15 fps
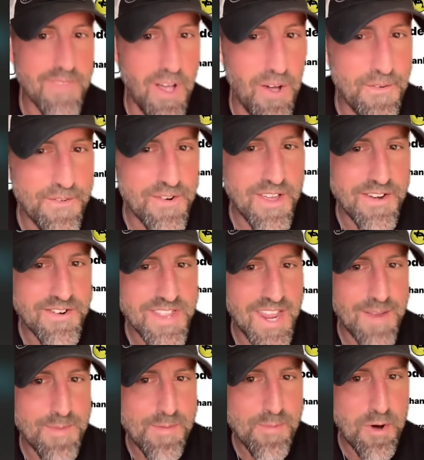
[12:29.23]
All for
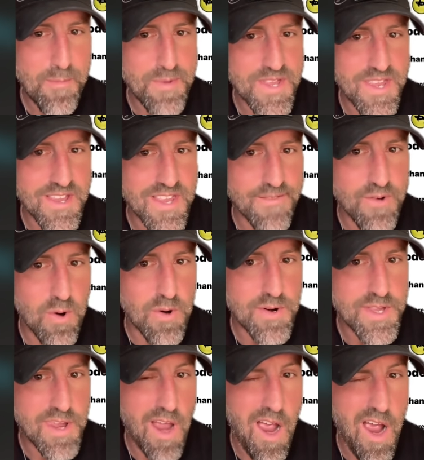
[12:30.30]
entertainment purposes, of
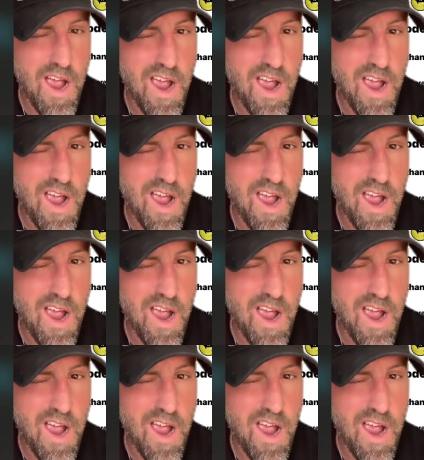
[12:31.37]
course.